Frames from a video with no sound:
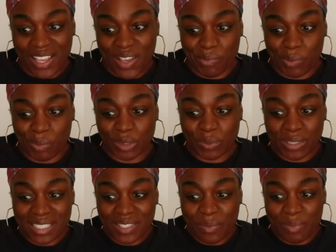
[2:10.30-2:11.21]
which one
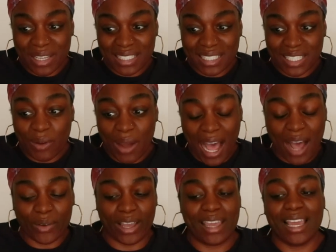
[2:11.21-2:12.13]
is the best
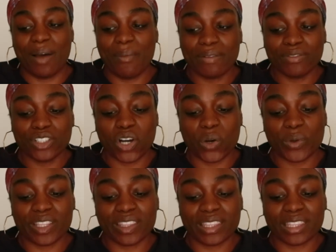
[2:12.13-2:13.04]
sequel? Okay, I'm about to go
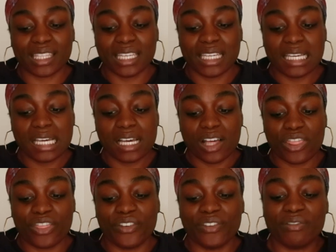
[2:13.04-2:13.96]
with
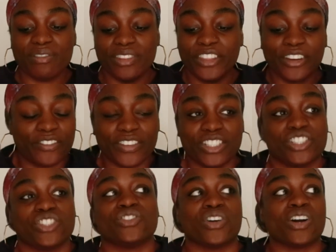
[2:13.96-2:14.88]
their
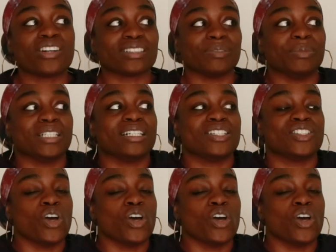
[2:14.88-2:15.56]
Vicious Darling, because